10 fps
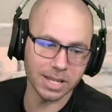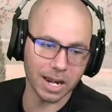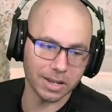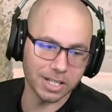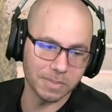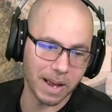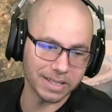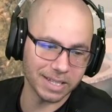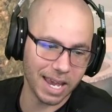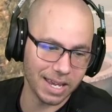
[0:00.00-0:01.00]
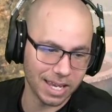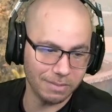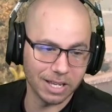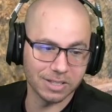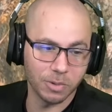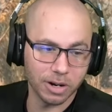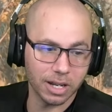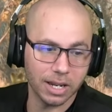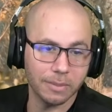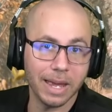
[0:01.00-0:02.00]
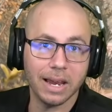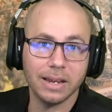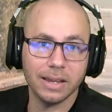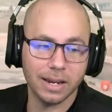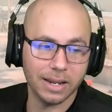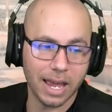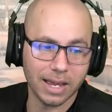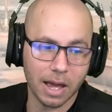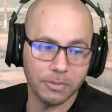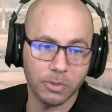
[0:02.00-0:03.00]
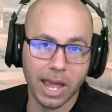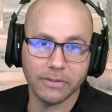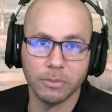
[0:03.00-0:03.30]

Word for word: a good spot to gatekeep, because we're going to end up getting gatekept when we have to move